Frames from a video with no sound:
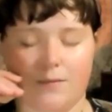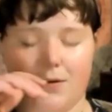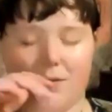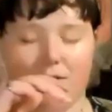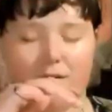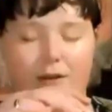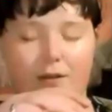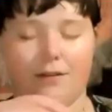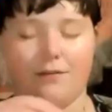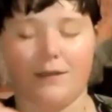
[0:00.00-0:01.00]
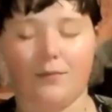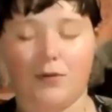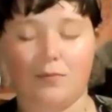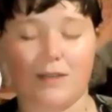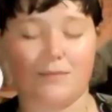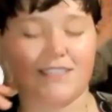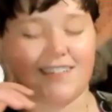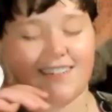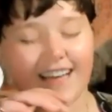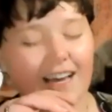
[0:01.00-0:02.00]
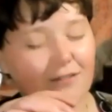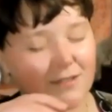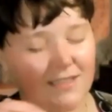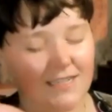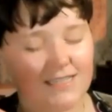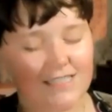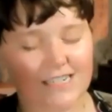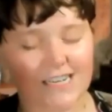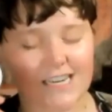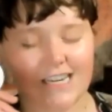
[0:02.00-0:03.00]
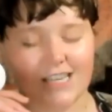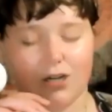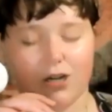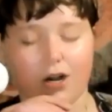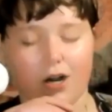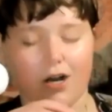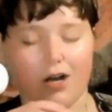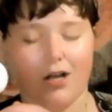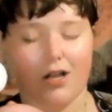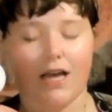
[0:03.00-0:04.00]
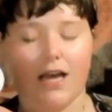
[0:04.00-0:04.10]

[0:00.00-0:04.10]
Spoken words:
both the lovely moonbeams here live with us today in the call,